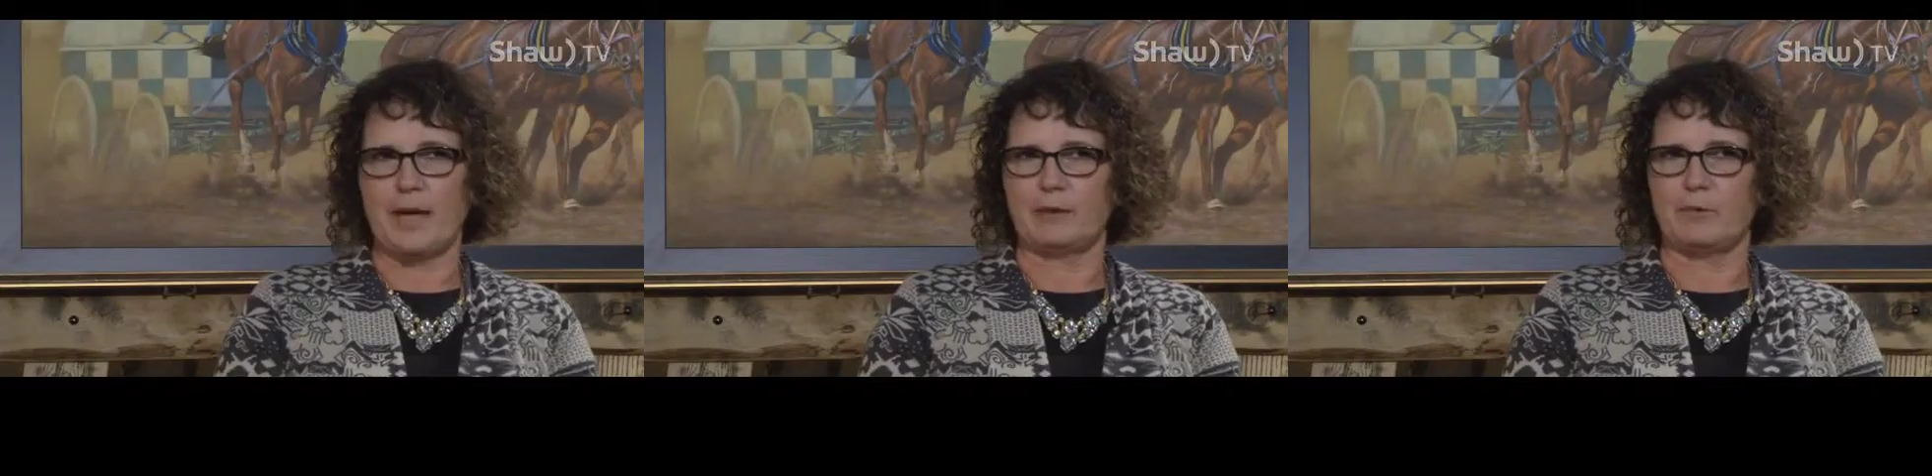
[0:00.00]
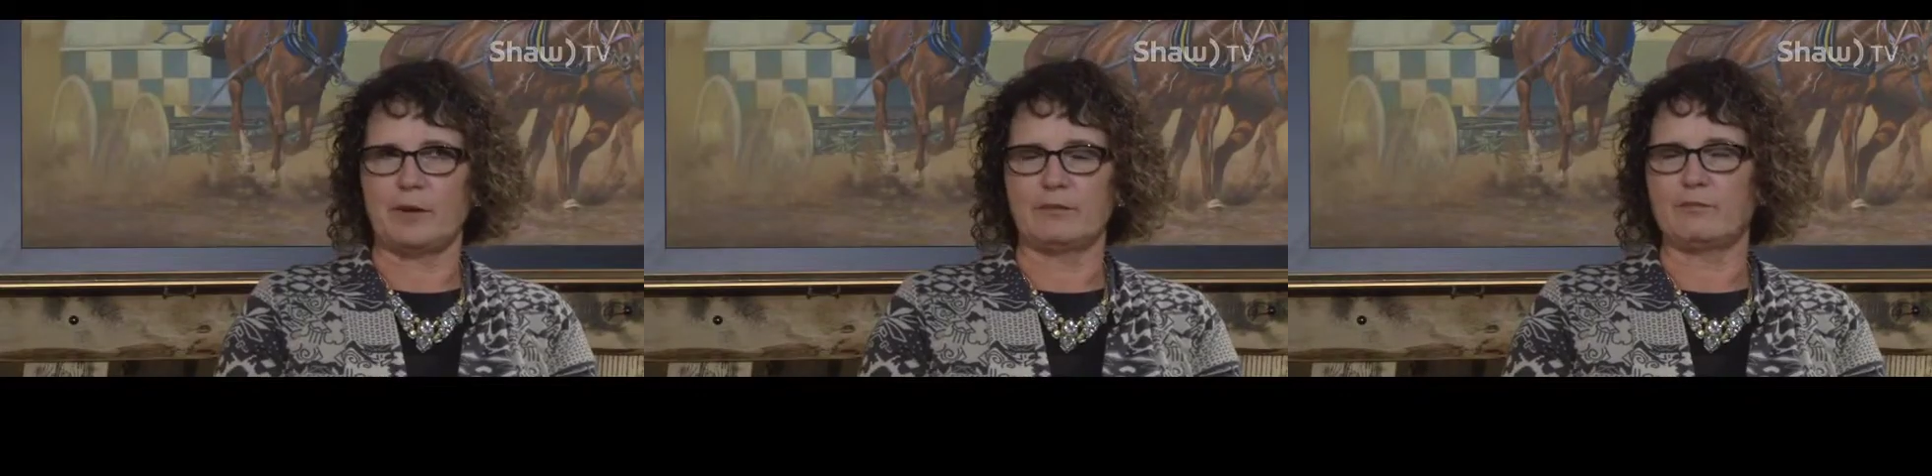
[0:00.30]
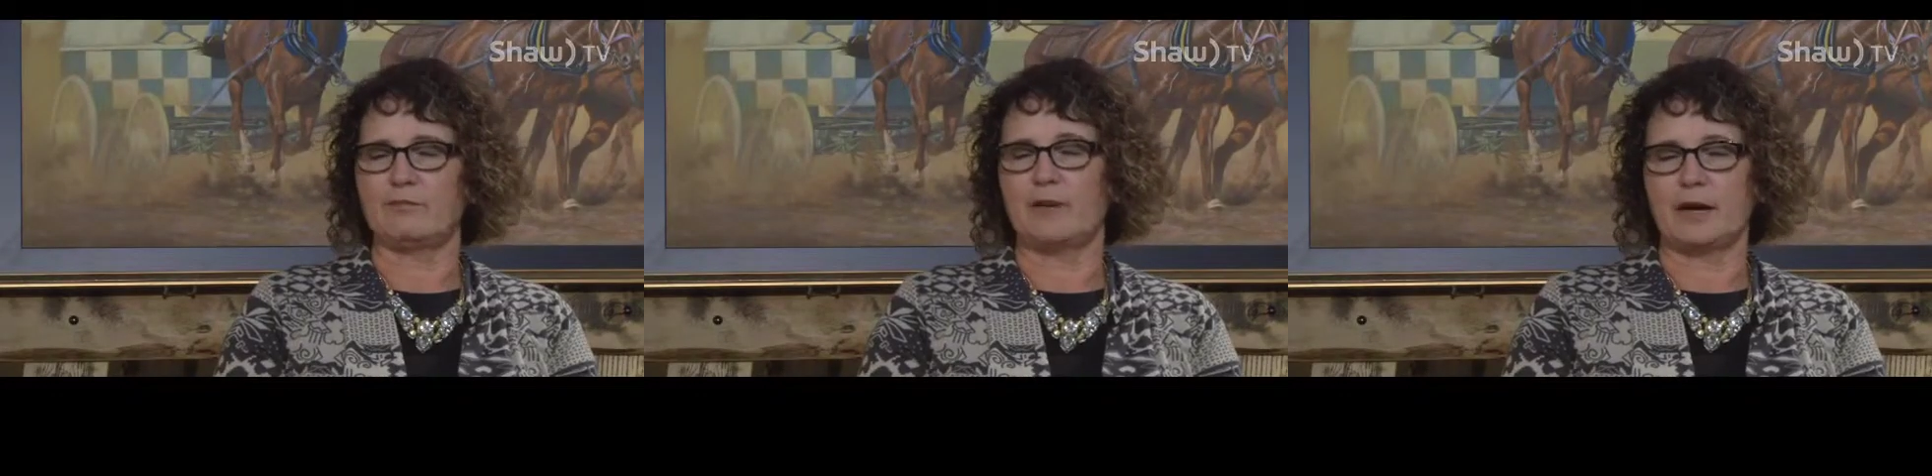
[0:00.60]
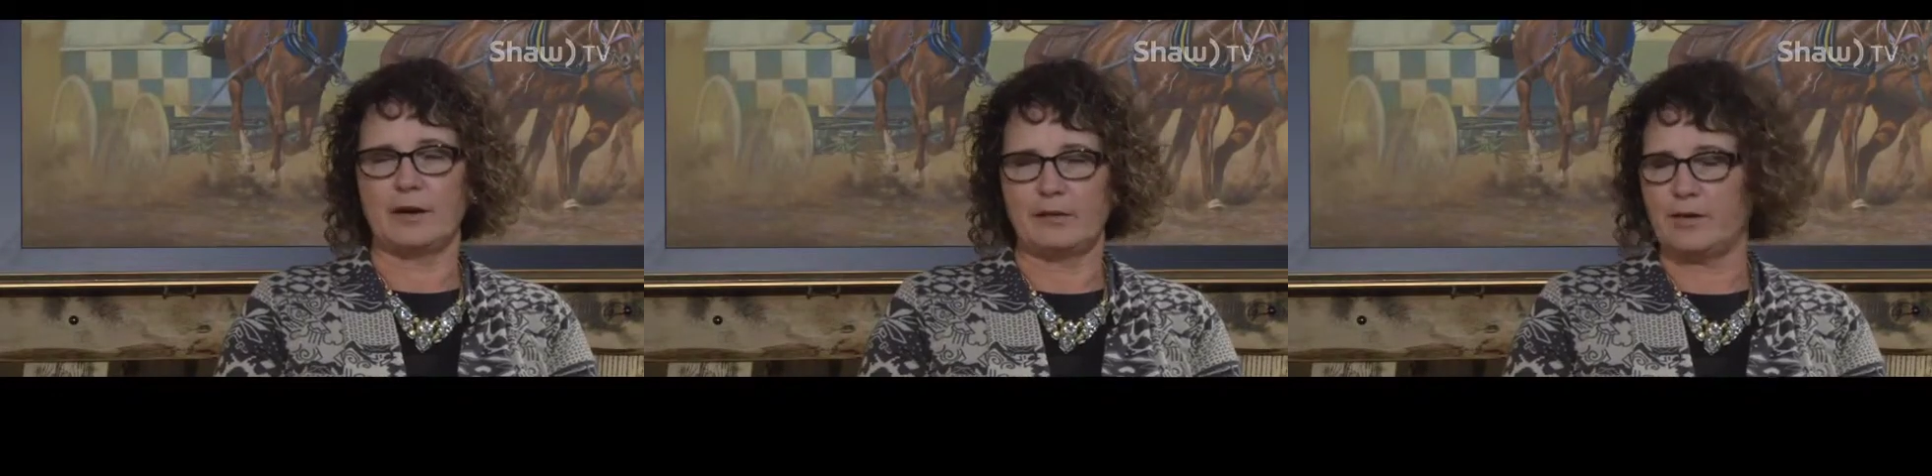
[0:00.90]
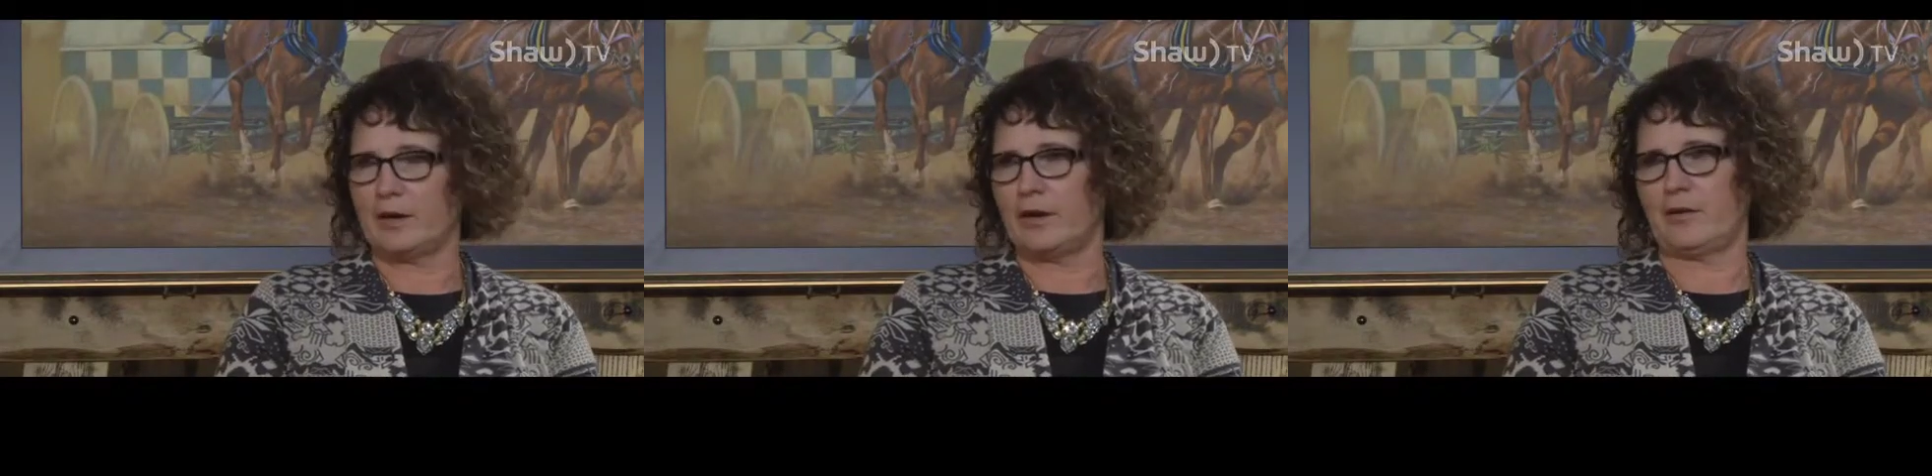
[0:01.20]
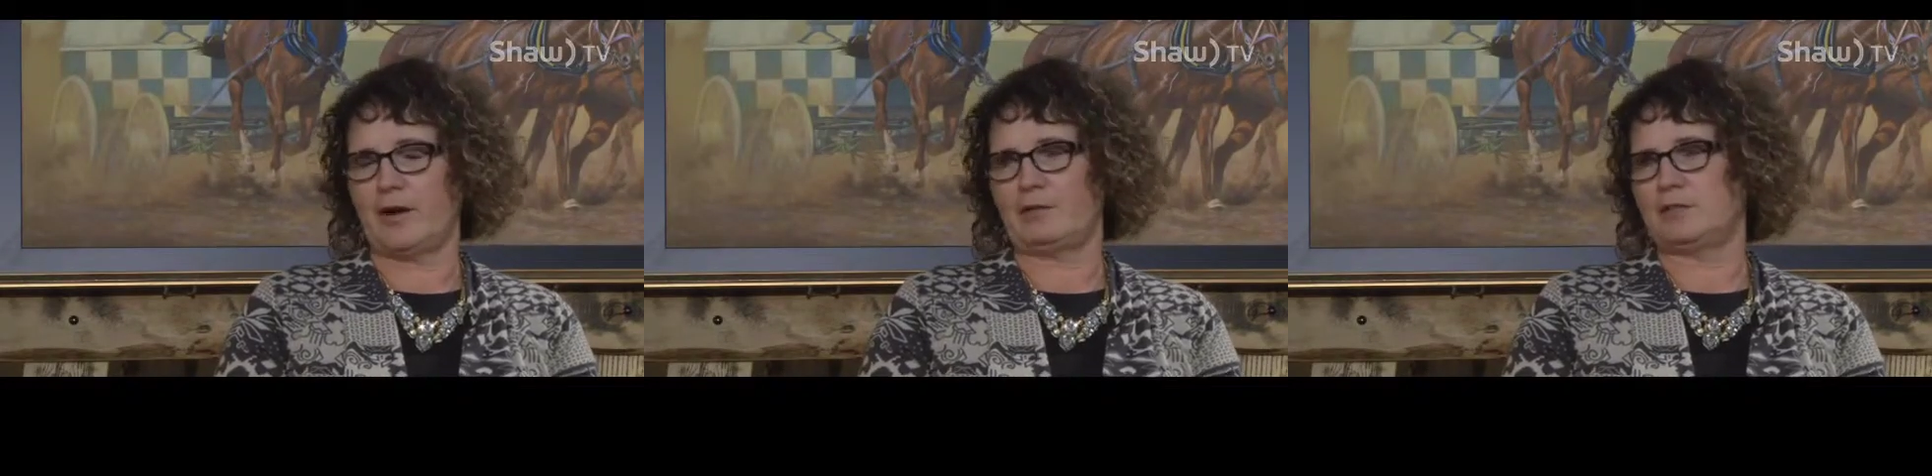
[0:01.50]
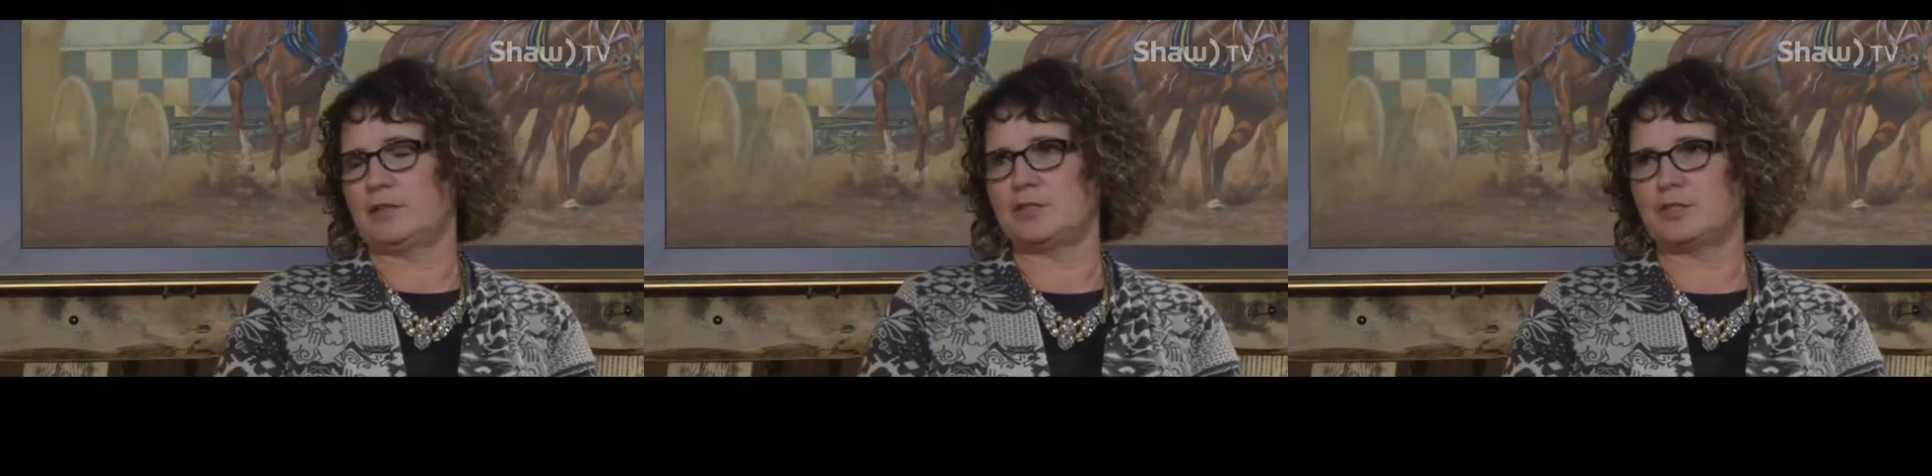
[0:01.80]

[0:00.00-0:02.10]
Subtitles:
and we're very, very grateful